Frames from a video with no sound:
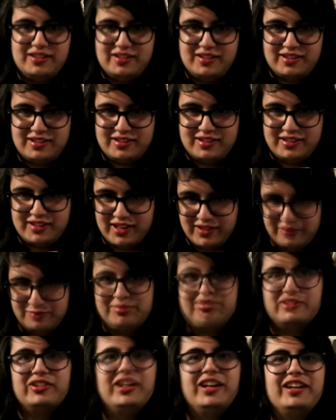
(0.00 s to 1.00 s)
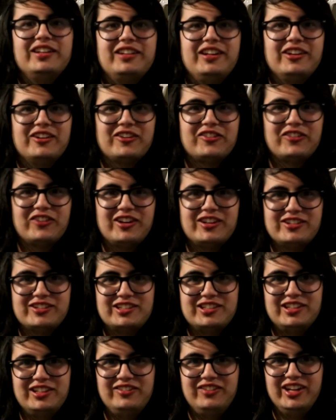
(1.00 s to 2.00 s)
7.8 liters per
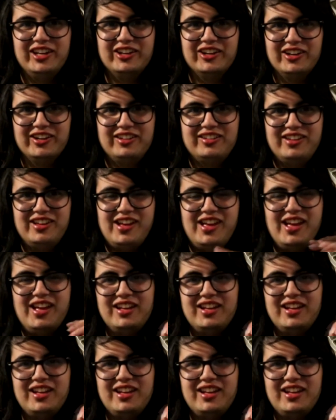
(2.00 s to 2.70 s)
100 kilometers,